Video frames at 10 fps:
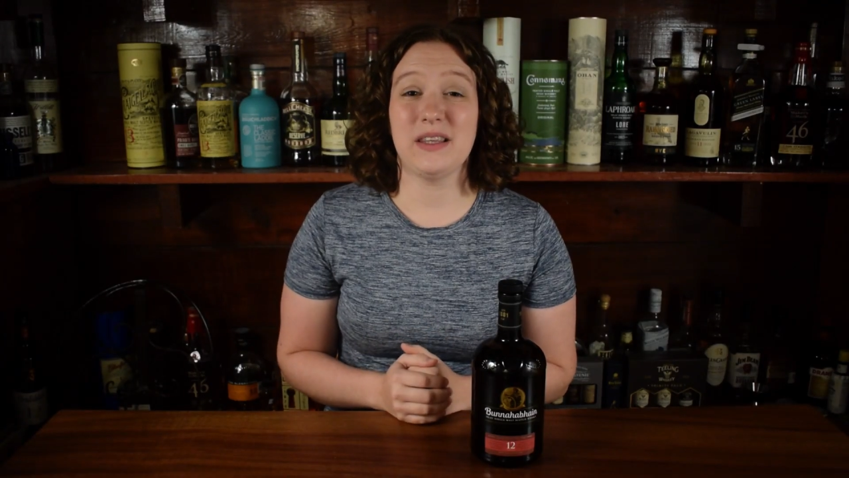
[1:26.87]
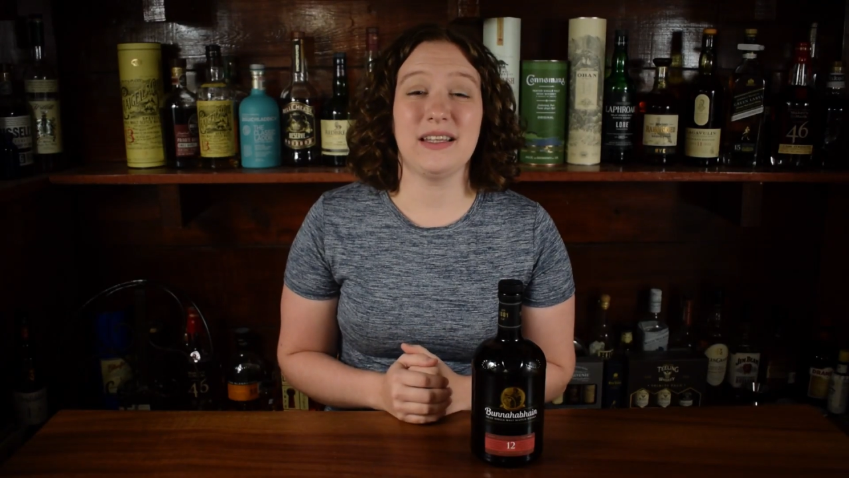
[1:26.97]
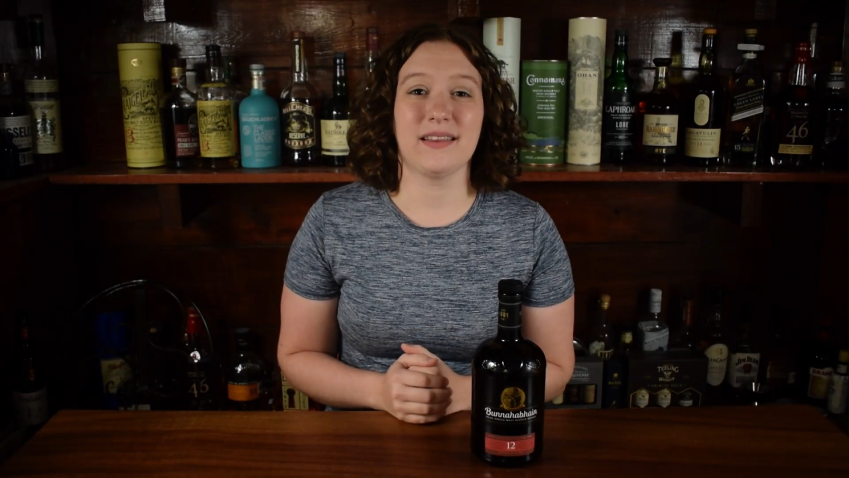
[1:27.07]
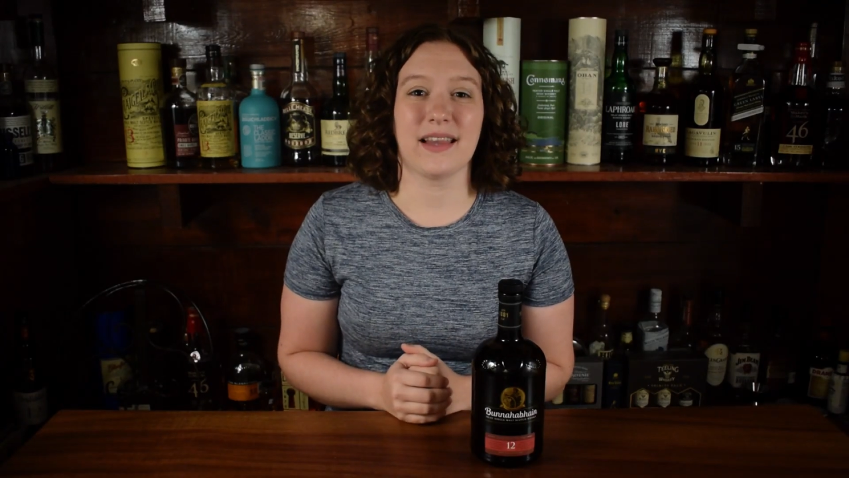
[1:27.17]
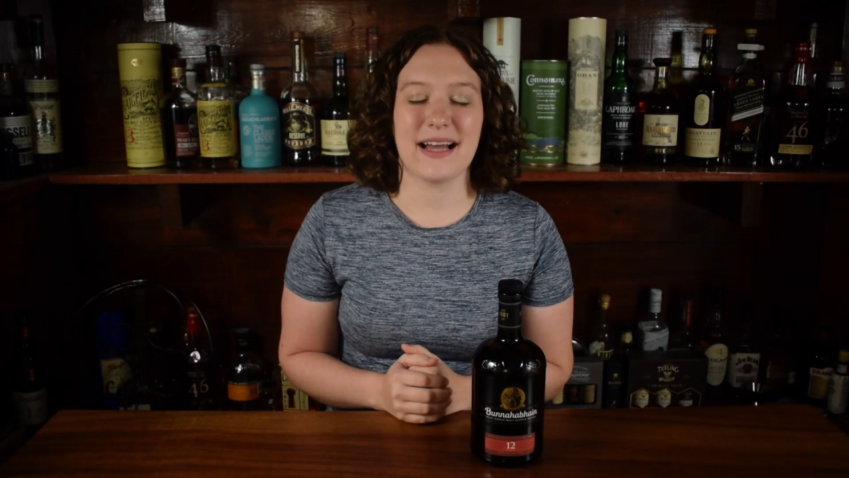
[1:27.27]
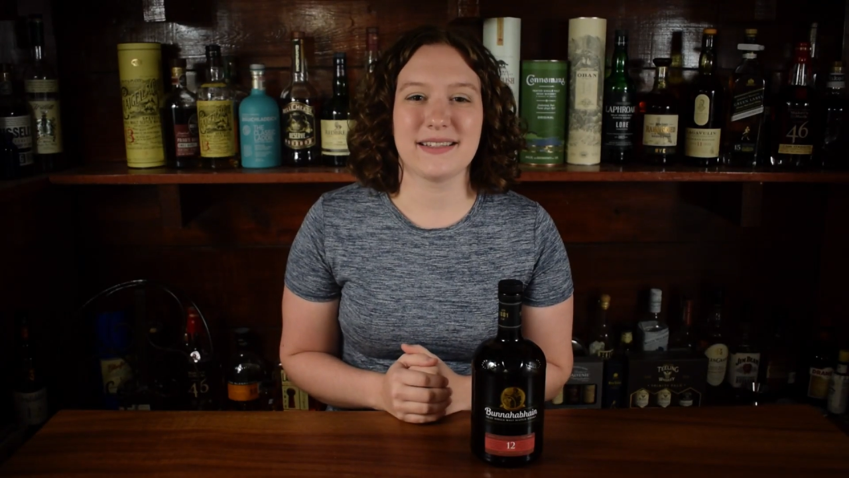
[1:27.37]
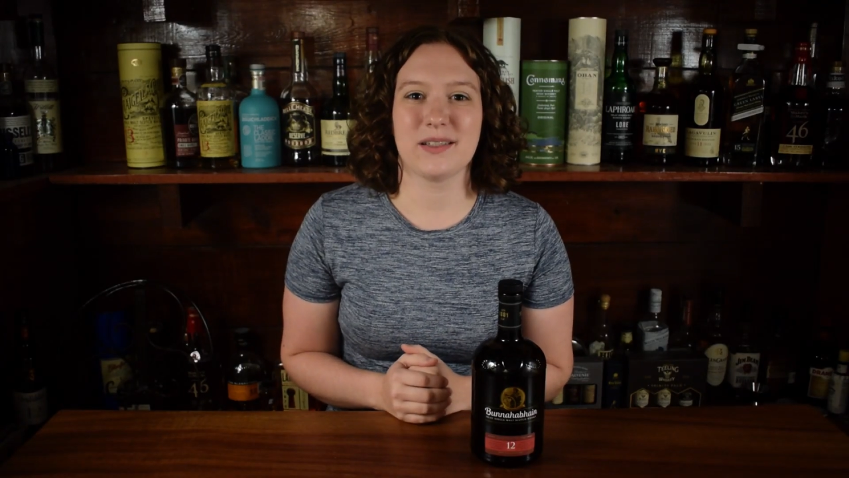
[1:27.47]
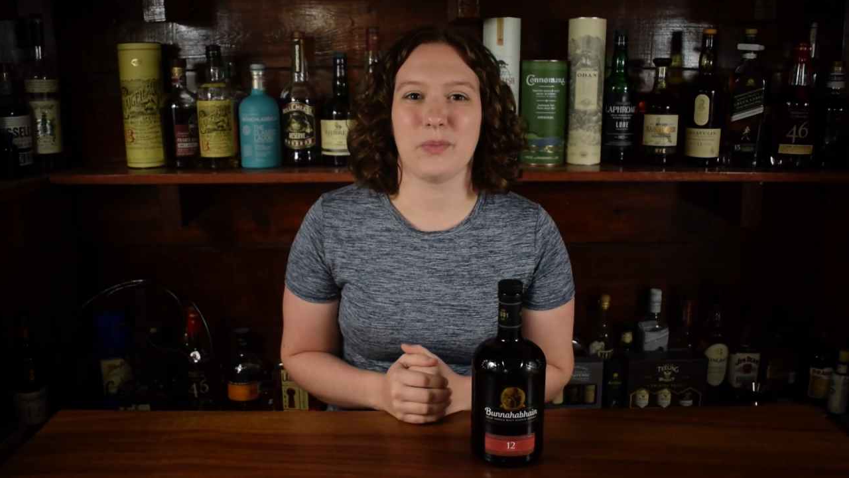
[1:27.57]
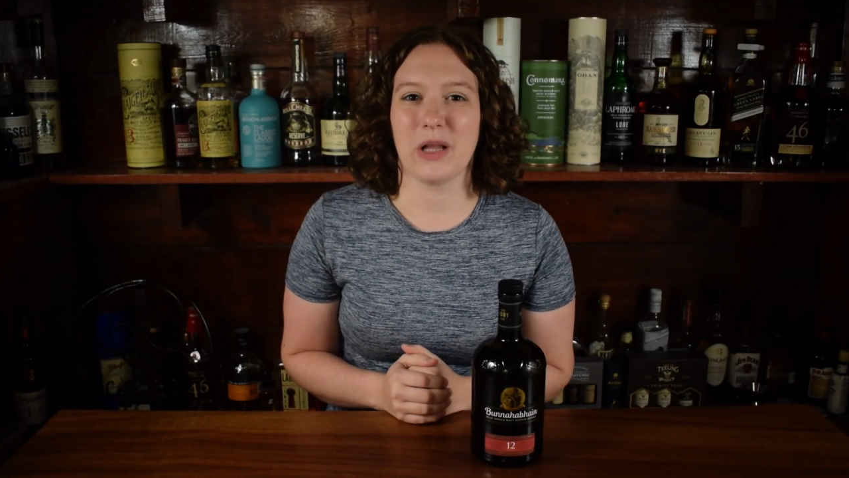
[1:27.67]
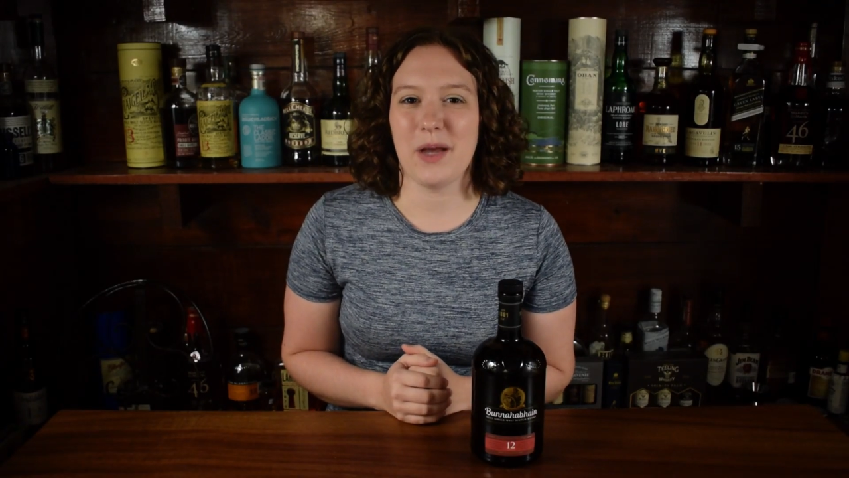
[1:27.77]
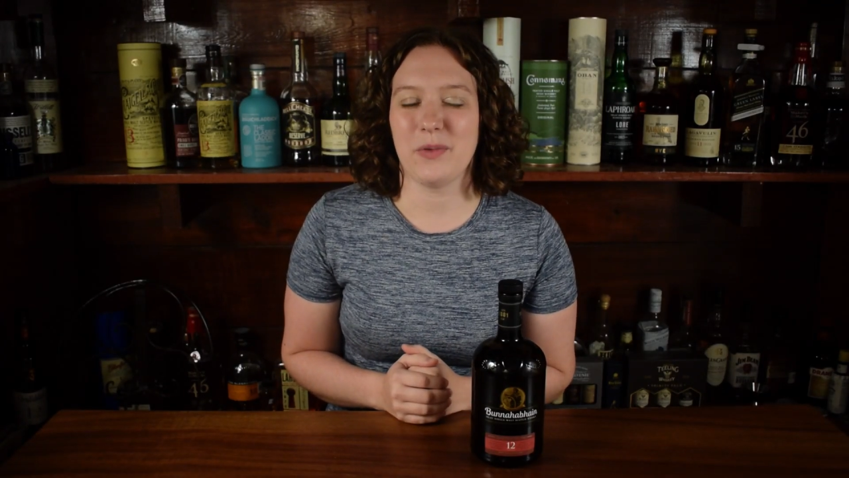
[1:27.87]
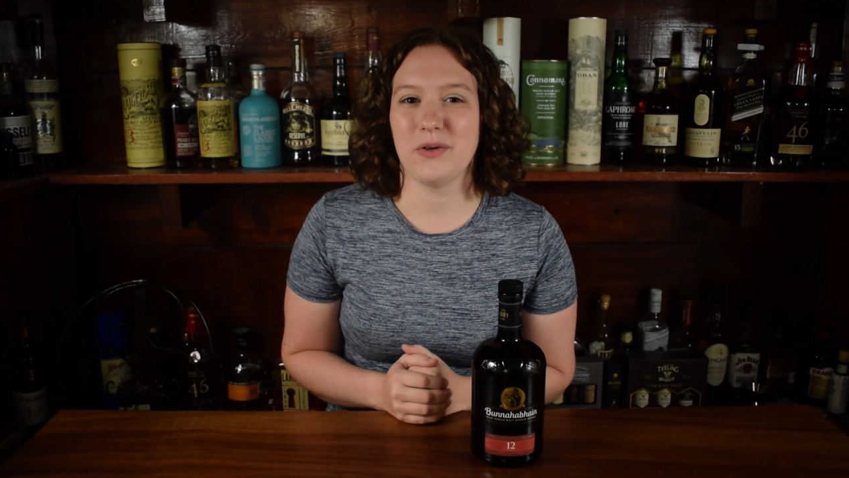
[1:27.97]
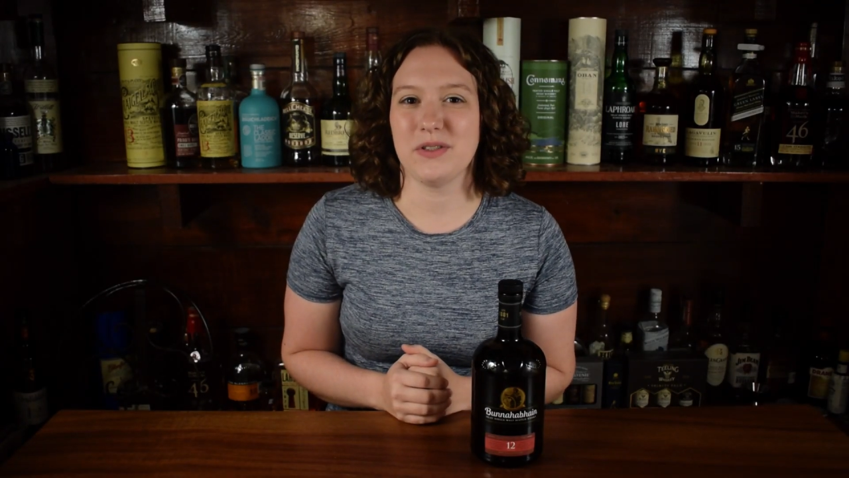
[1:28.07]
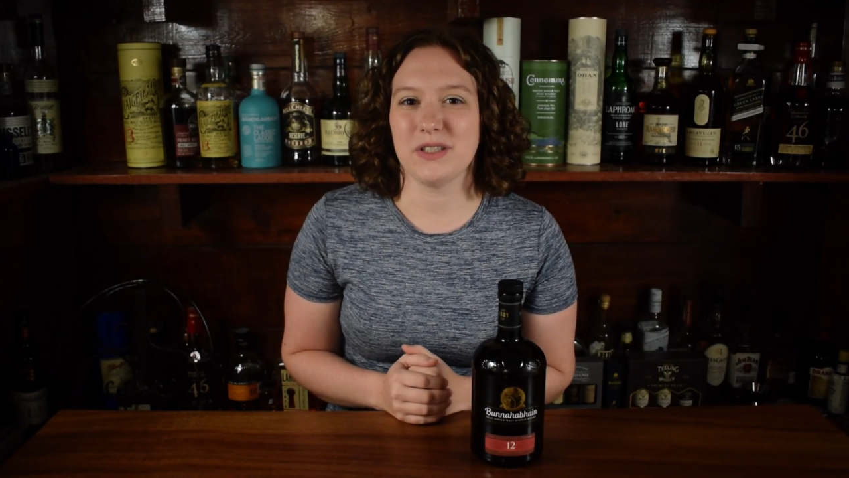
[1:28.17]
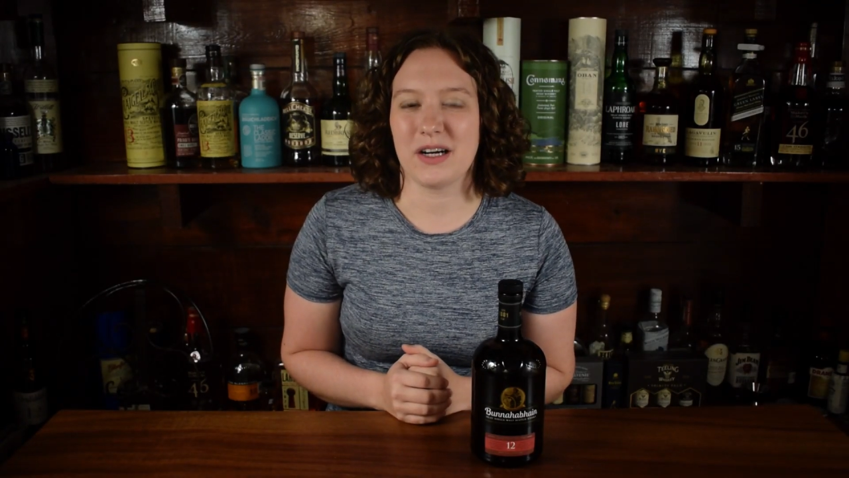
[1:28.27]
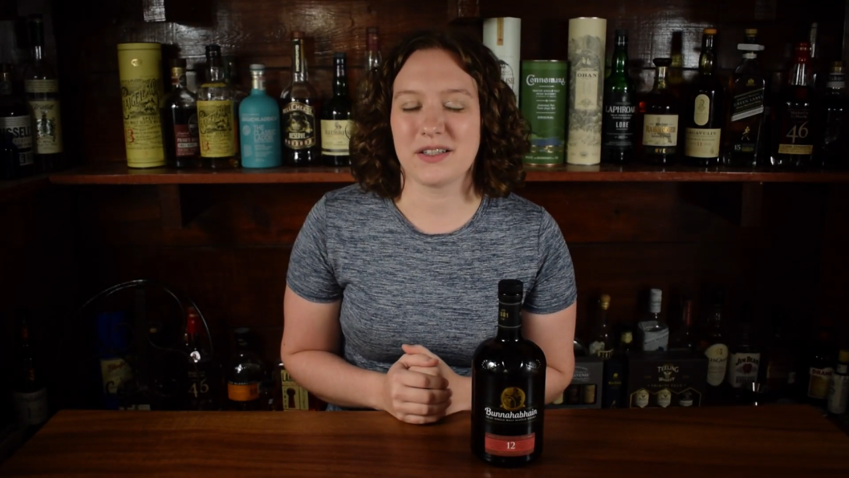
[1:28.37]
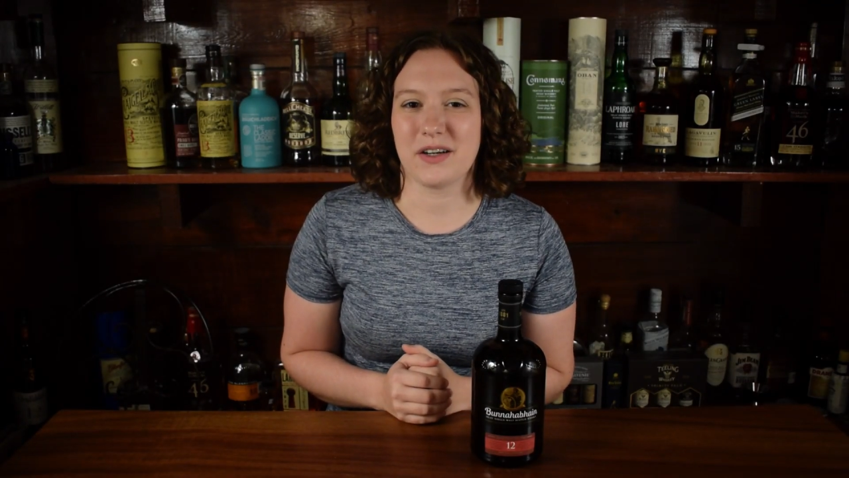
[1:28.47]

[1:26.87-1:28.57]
the last supply boat docked